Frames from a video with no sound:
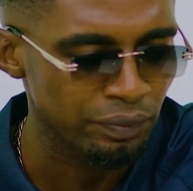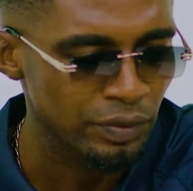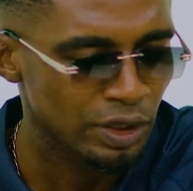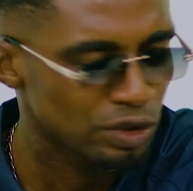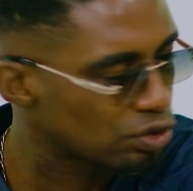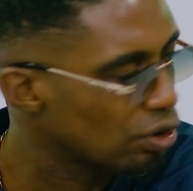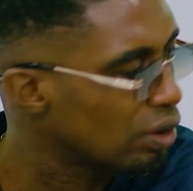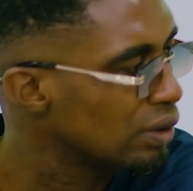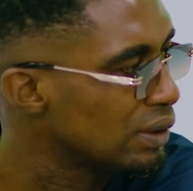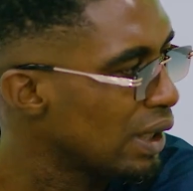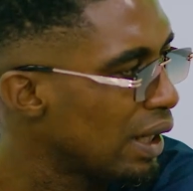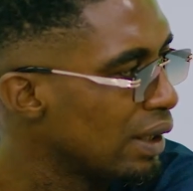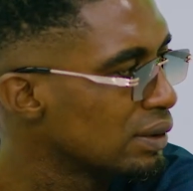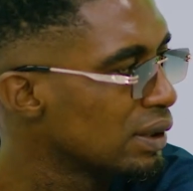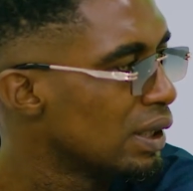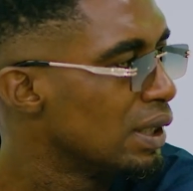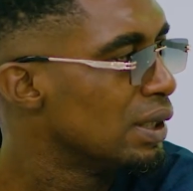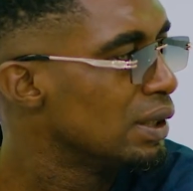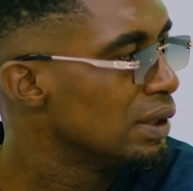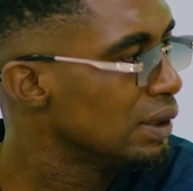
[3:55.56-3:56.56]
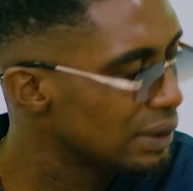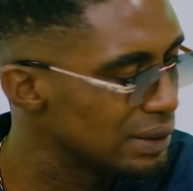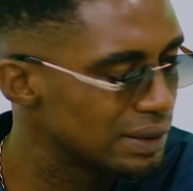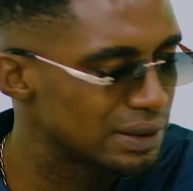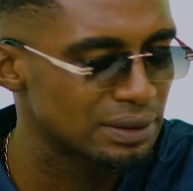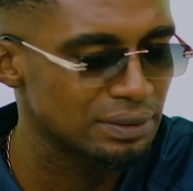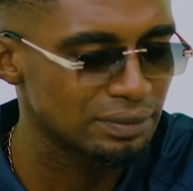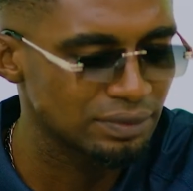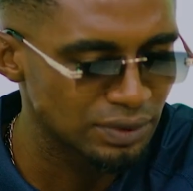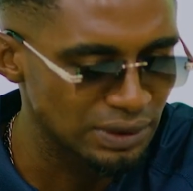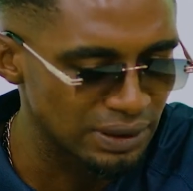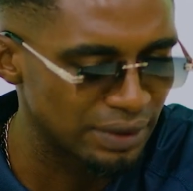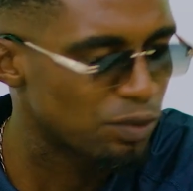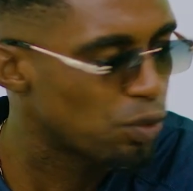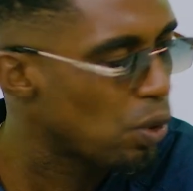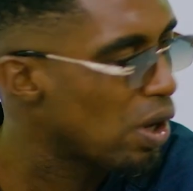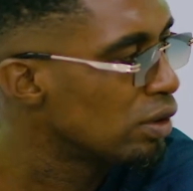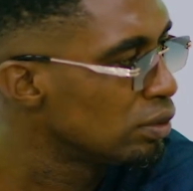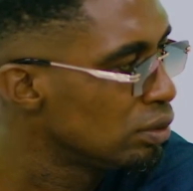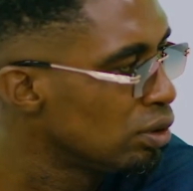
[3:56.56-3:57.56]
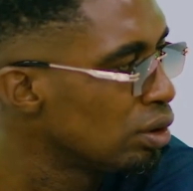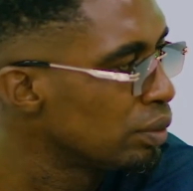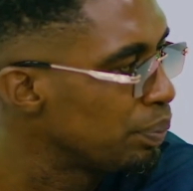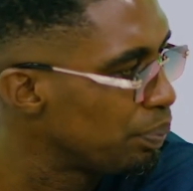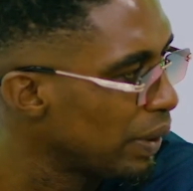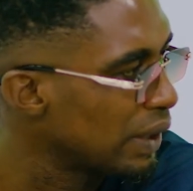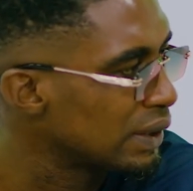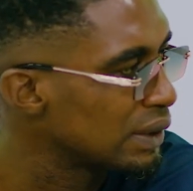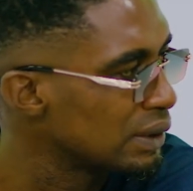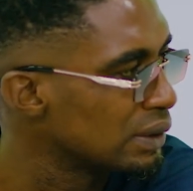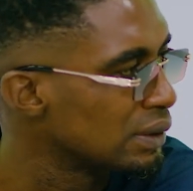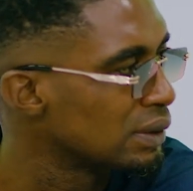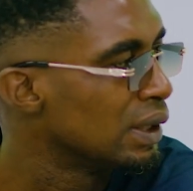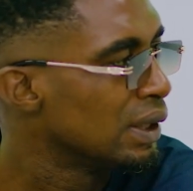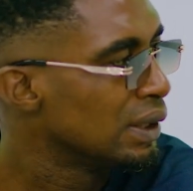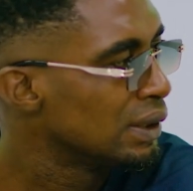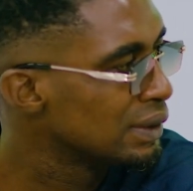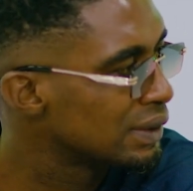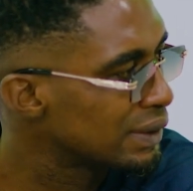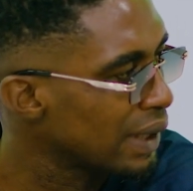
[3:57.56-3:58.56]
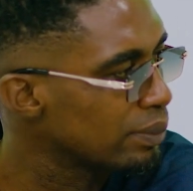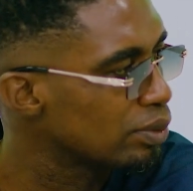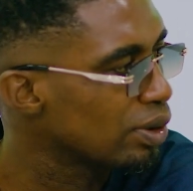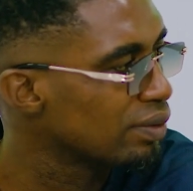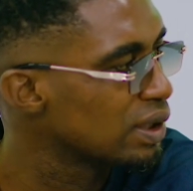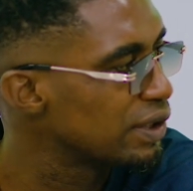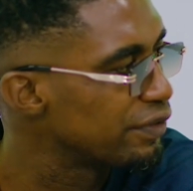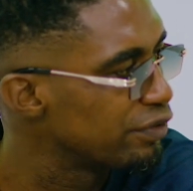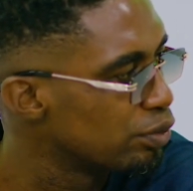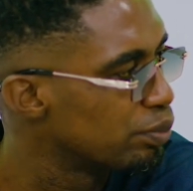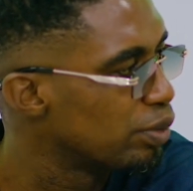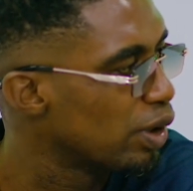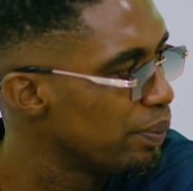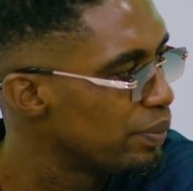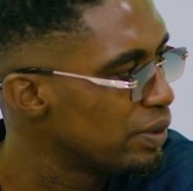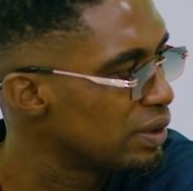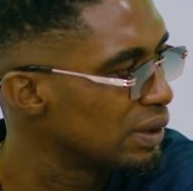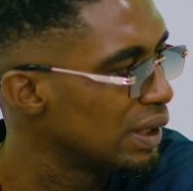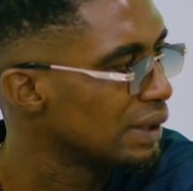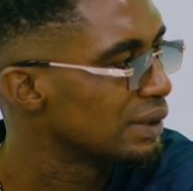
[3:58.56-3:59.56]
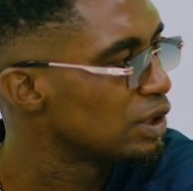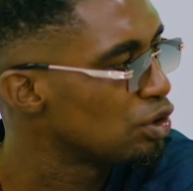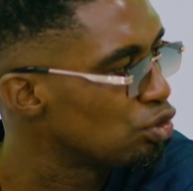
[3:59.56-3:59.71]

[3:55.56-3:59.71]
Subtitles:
Sundowns is a well-known person in terms of this football business.